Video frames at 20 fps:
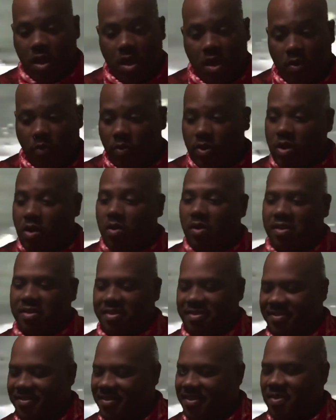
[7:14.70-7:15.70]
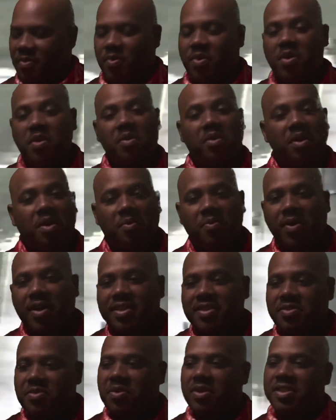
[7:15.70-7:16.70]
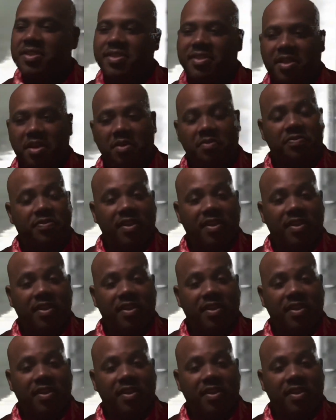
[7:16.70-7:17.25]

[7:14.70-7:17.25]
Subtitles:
We on our way to our cell for